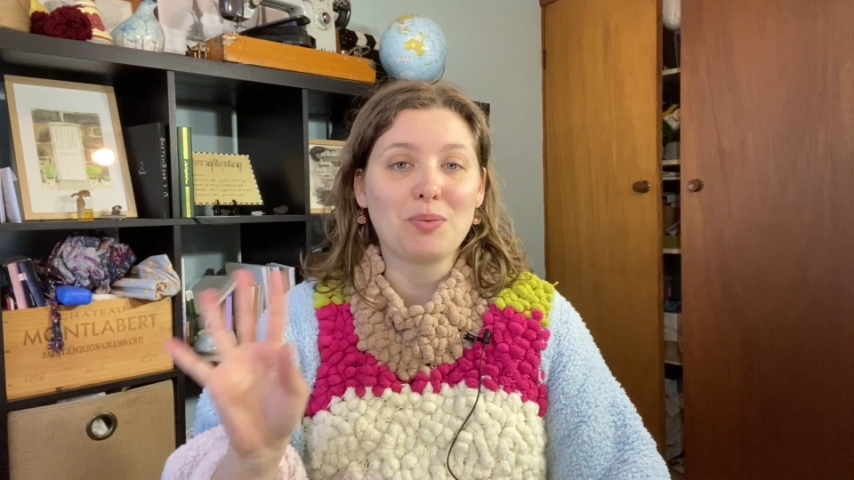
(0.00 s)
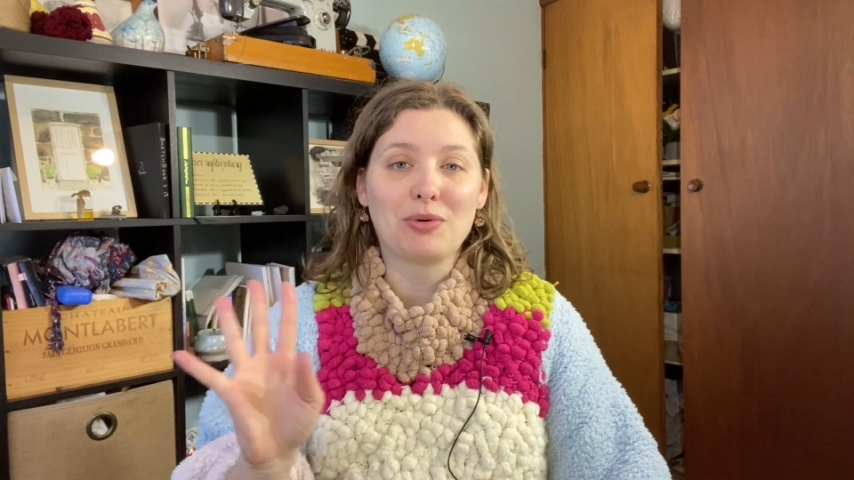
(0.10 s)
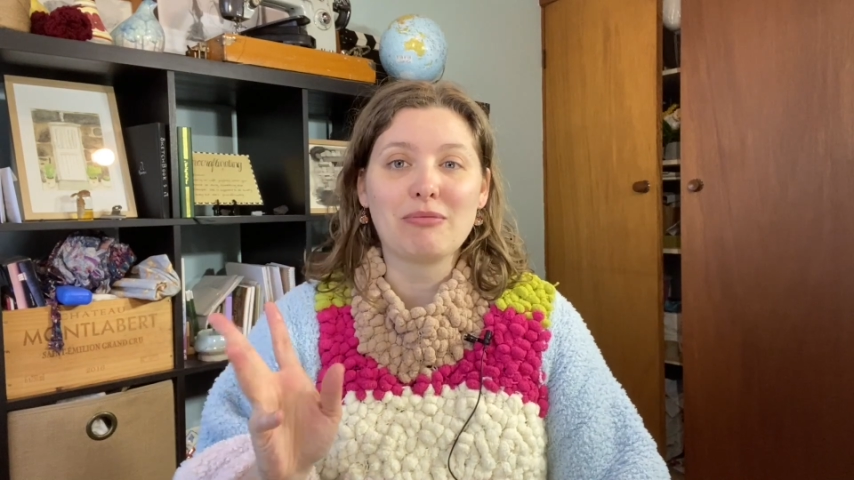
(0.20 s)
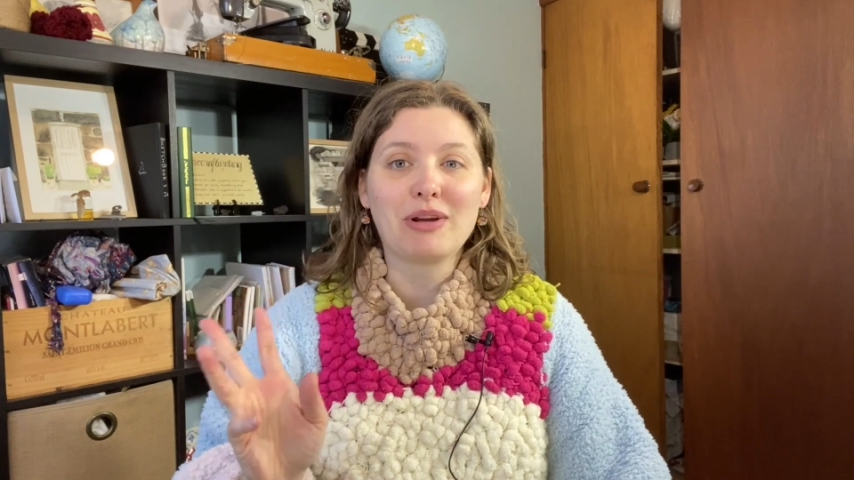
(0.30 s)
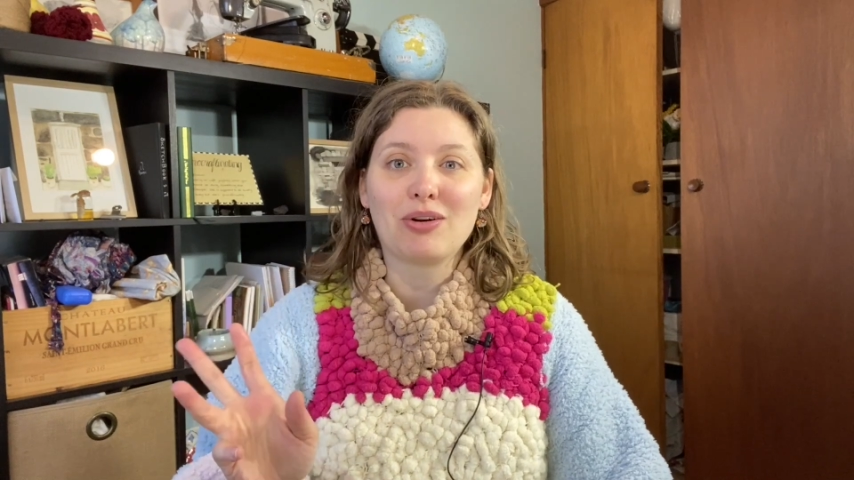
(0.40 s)

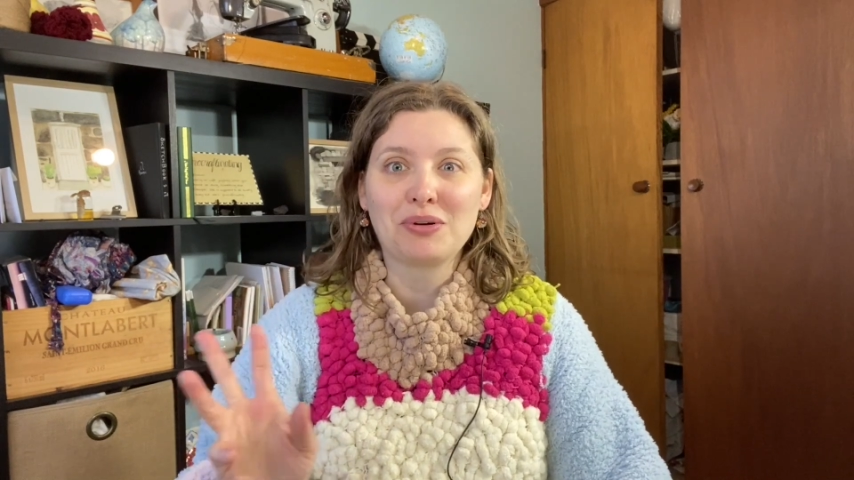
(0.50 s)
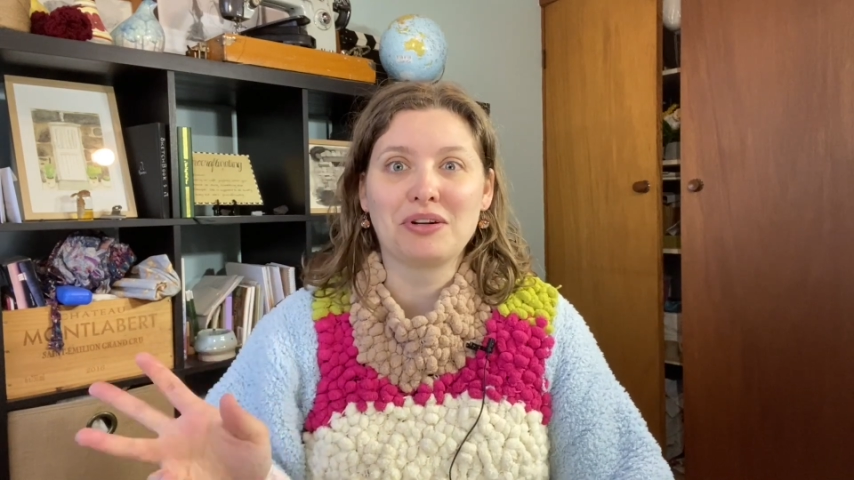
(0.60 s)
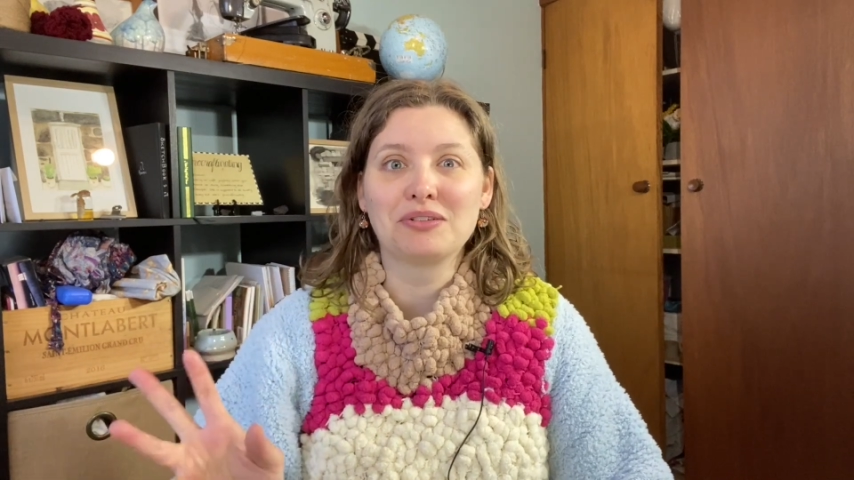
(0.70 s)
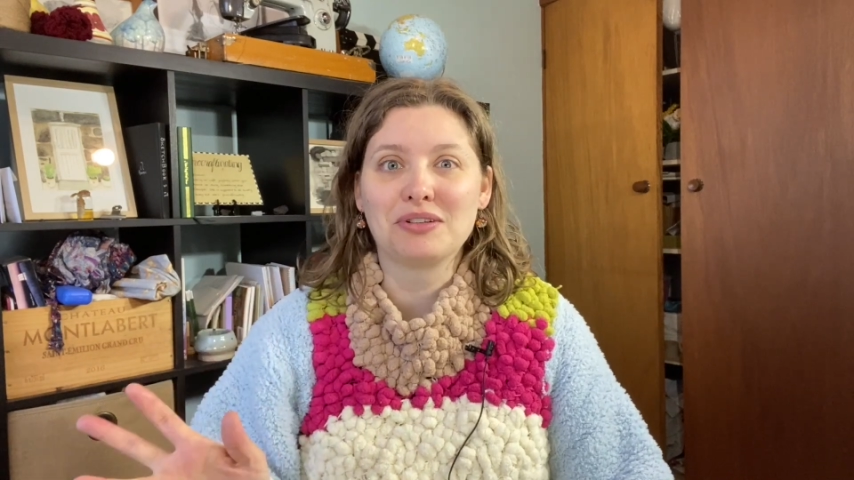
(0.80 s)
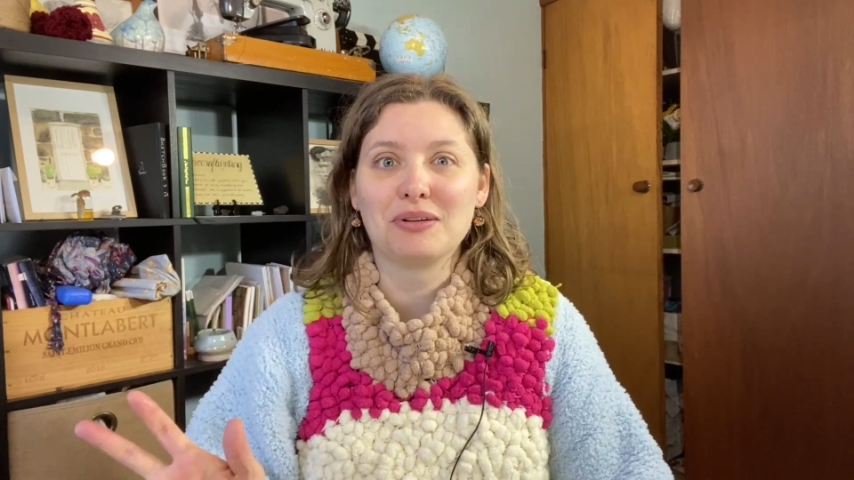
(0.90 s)
point me holding
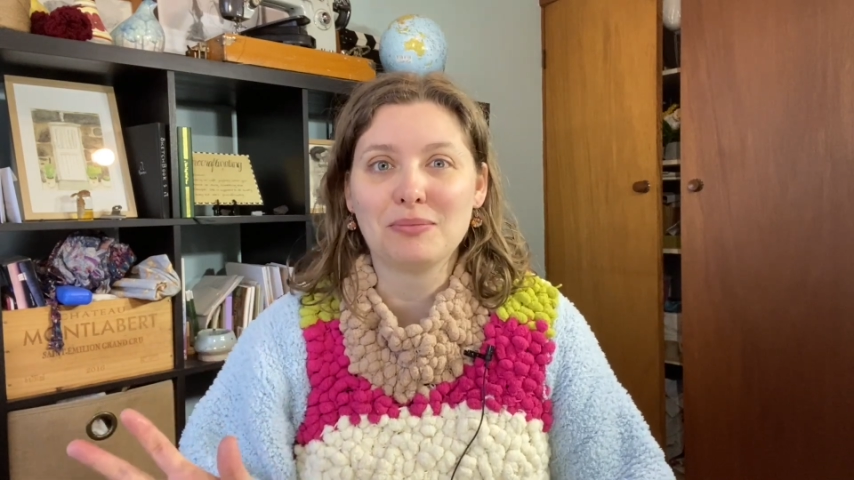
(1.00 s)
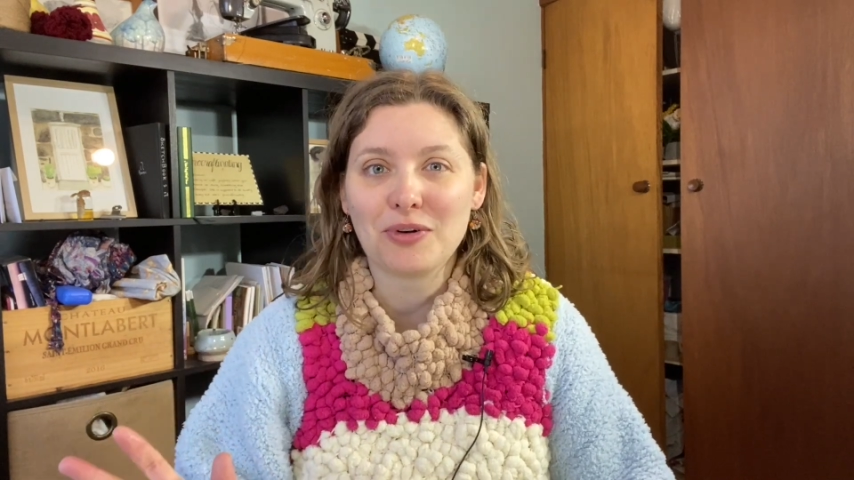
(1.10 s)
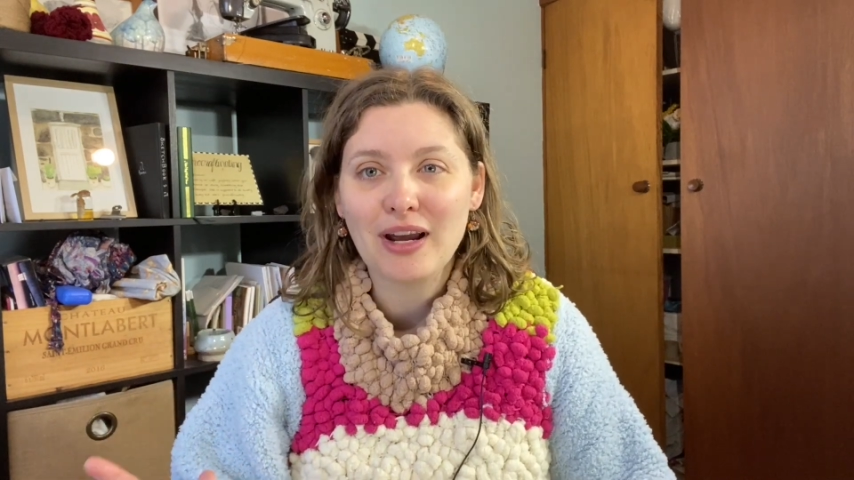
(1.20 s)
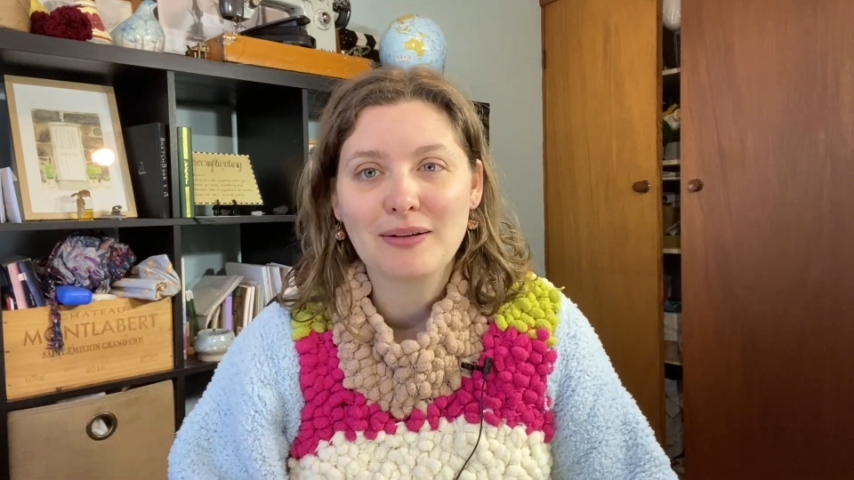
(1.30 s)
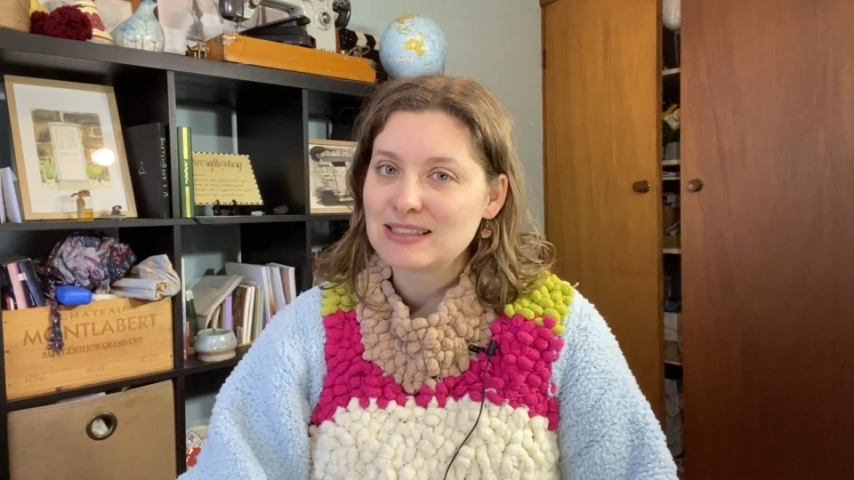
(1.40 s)
on to them, right?